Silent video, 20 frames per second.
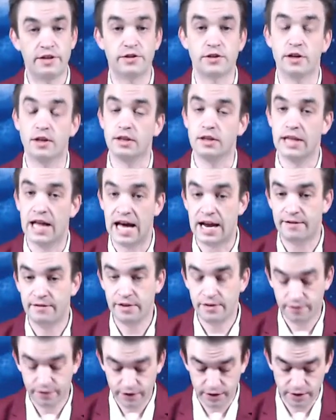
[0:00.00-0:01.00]
There's a lot of
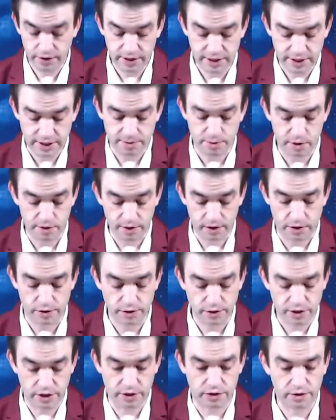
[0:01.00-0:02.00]
influence. It's more of a
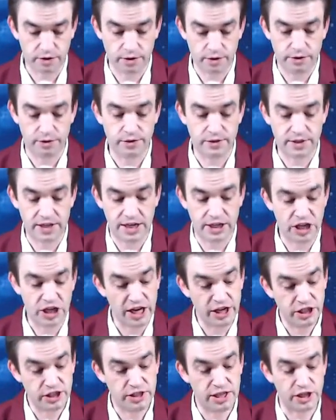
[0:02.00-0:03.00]
cruise control to set
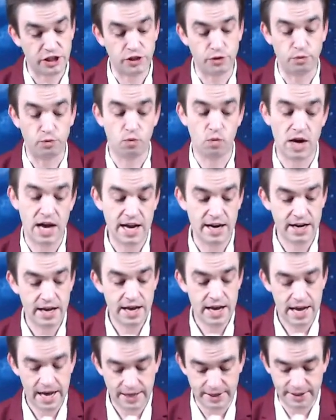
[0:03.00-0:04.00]
changes that you want
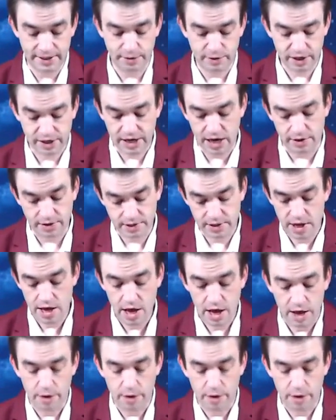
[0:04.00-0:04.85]
and see where it goes.